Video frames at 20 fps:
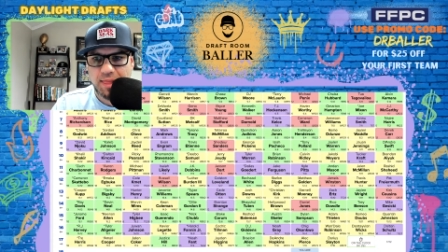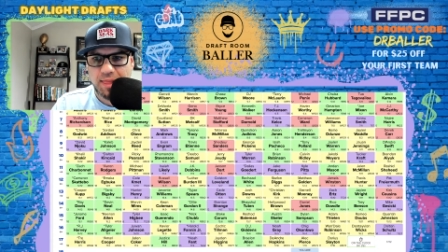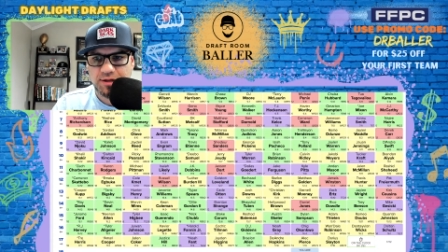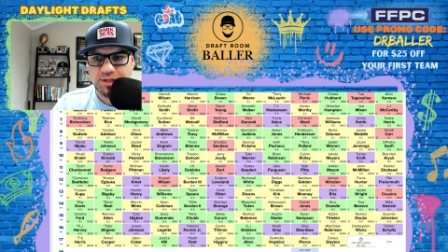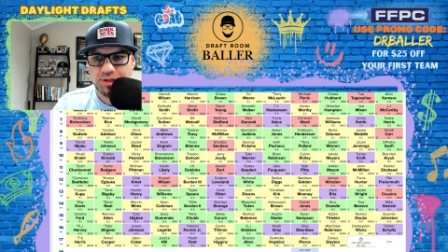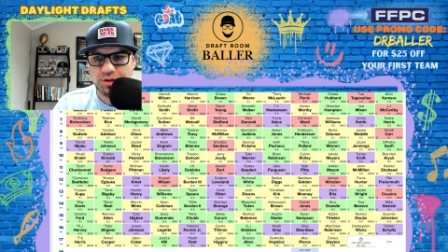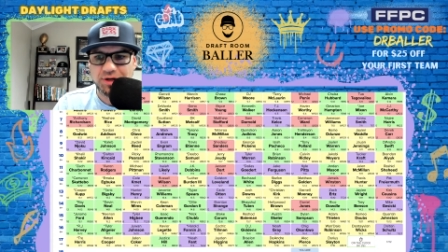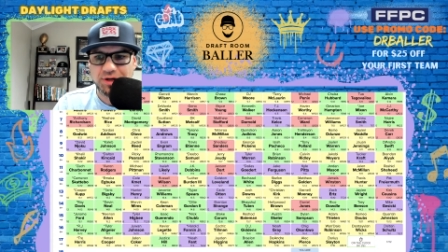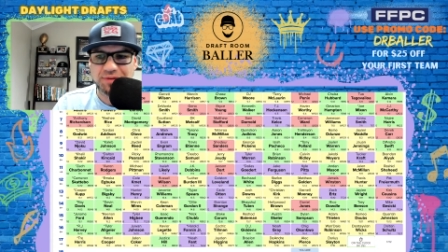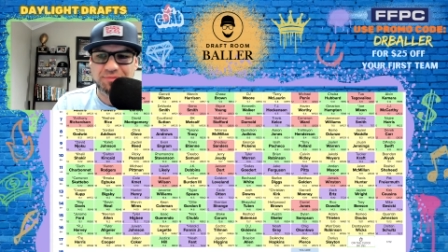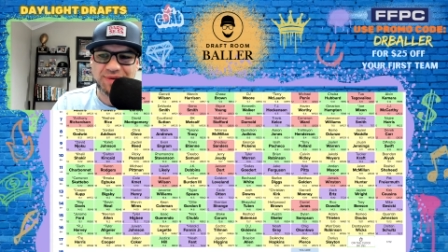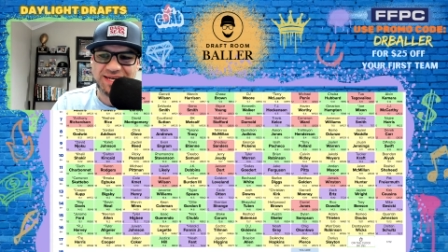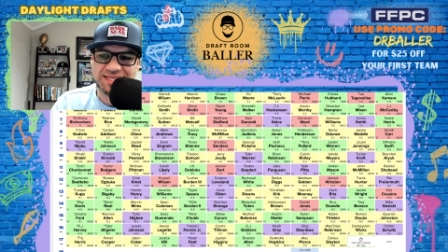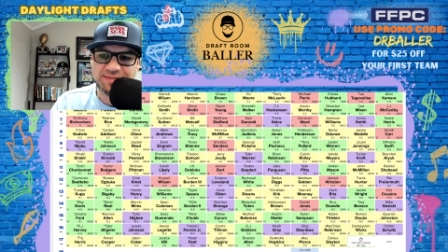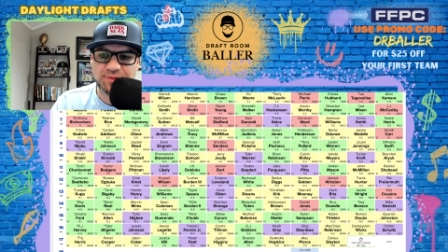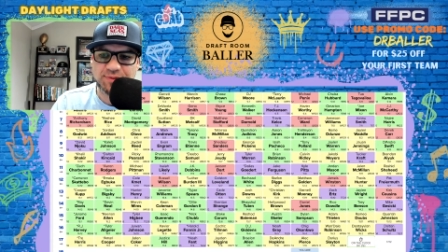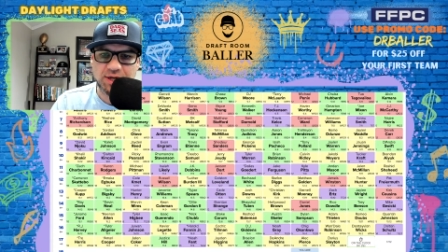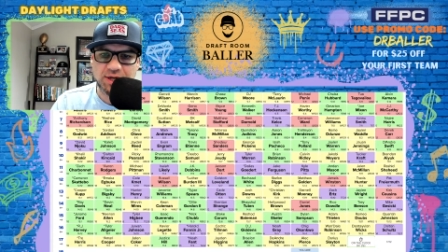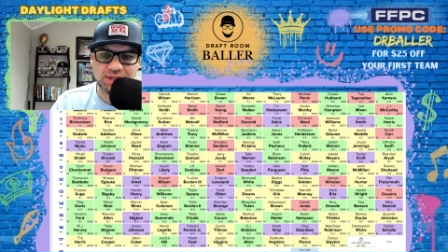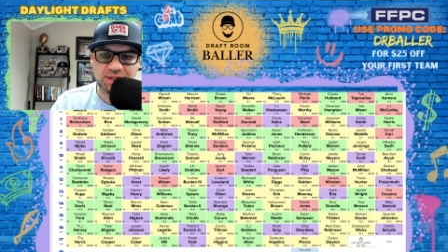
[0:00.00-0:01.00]
So in
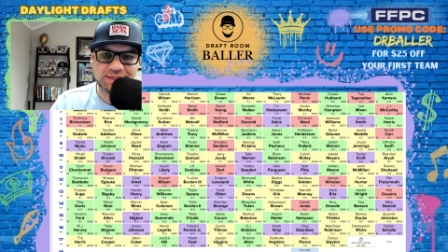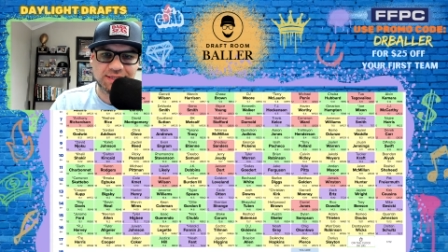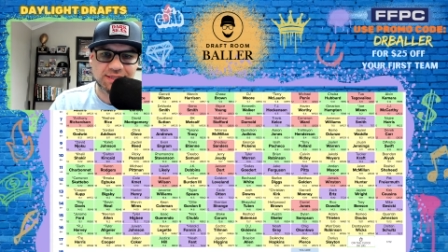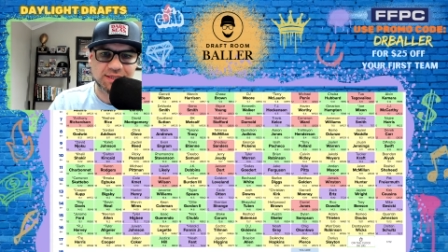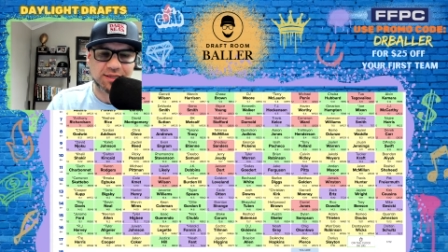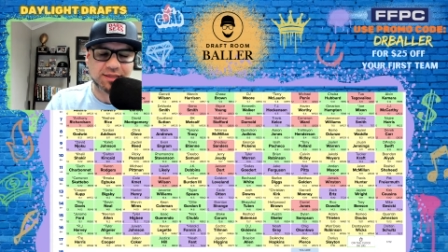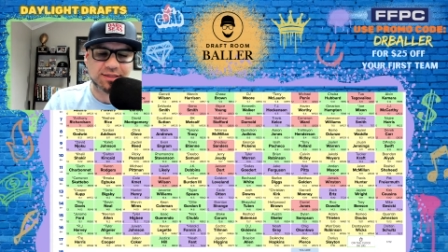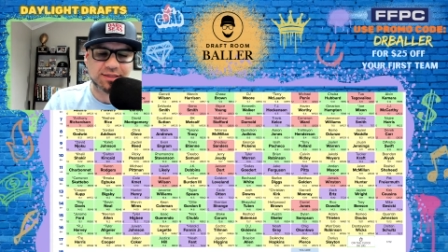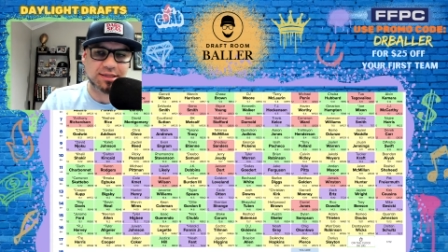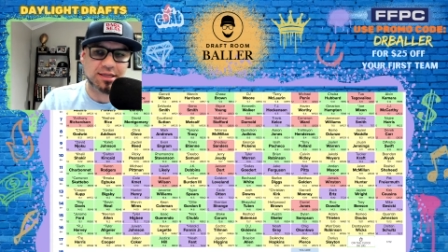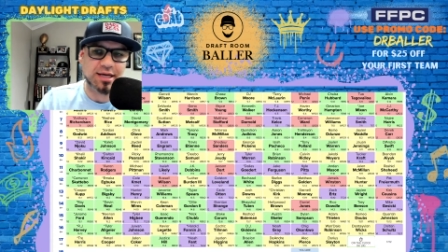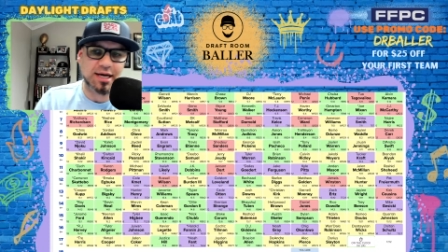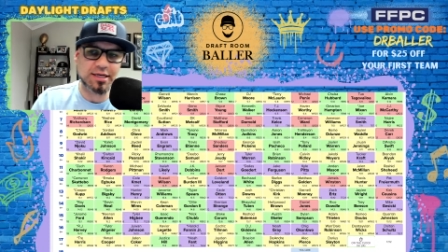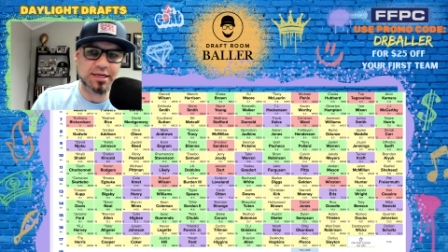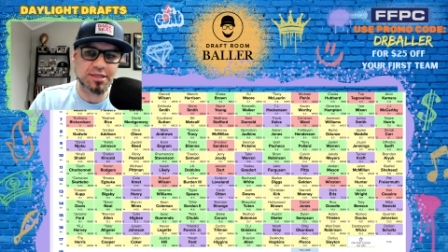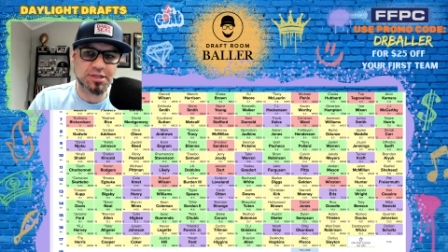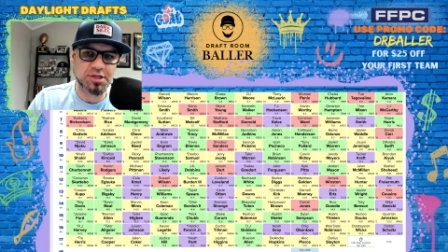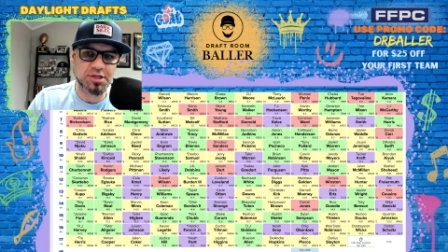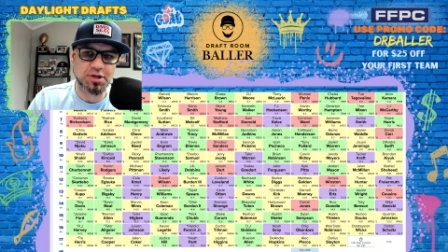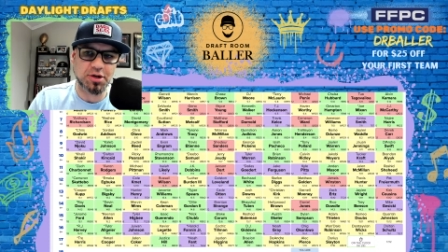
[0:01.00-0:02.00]
best ball, it's a lot
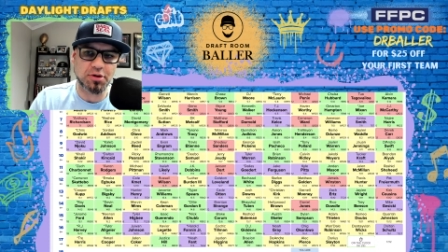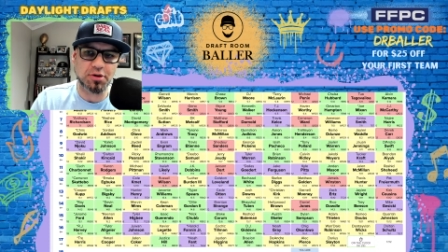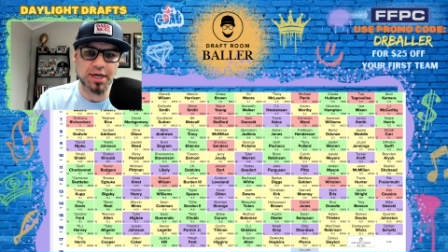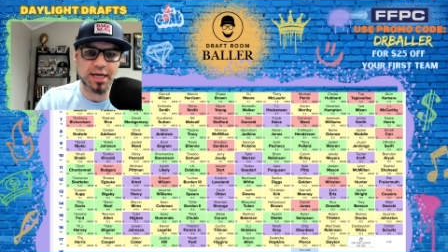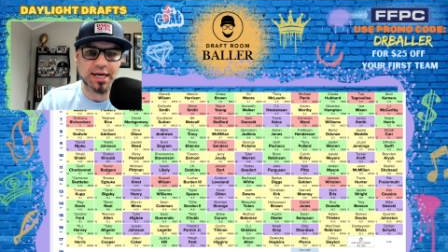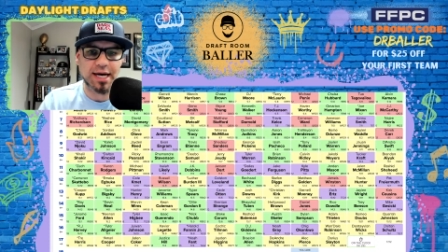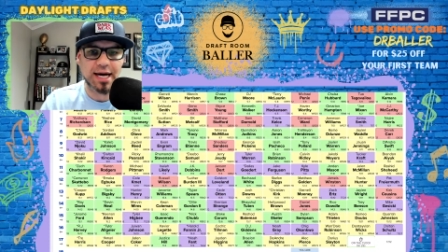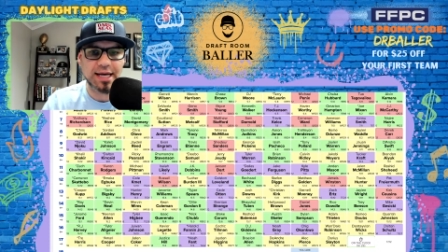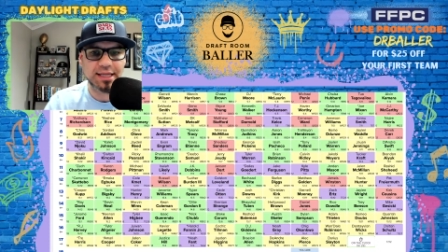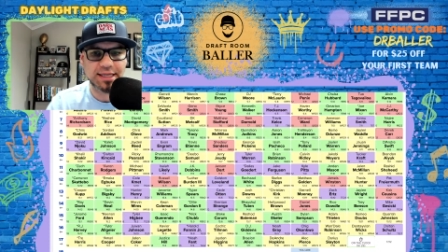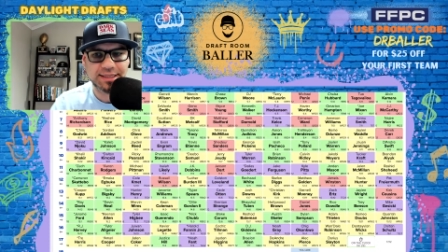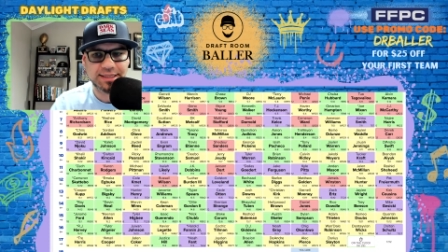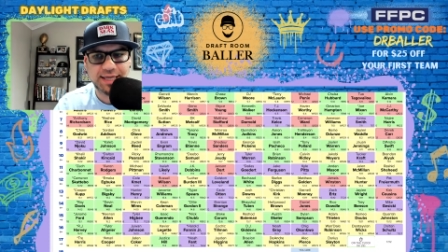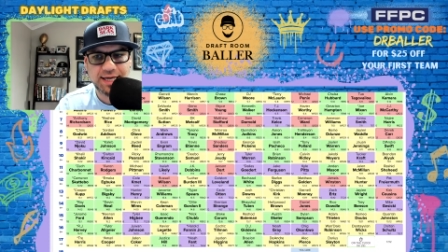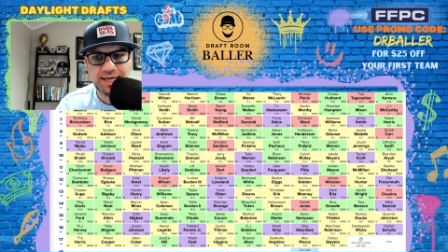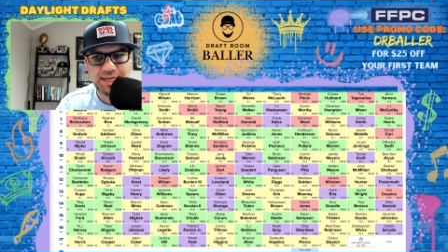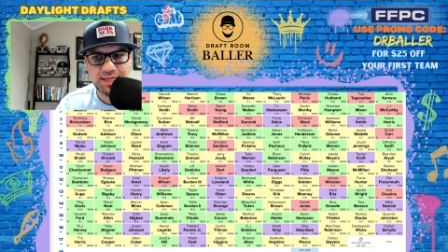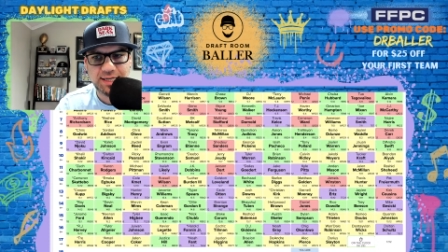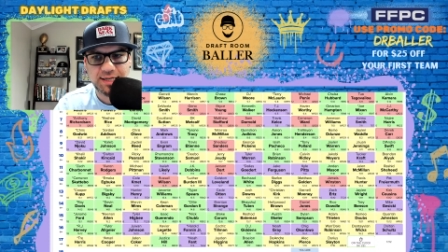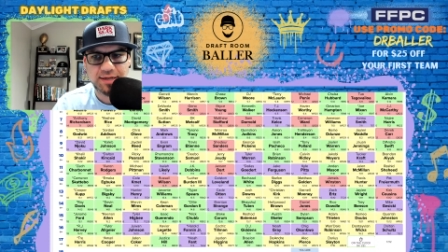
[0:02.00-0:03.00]
easier to own a guy like
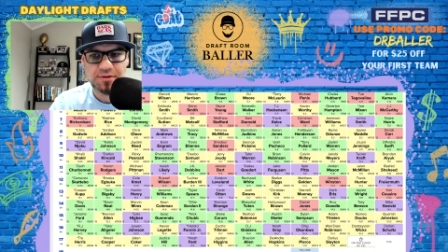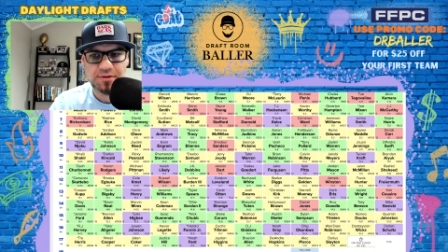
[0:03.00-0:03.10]
that.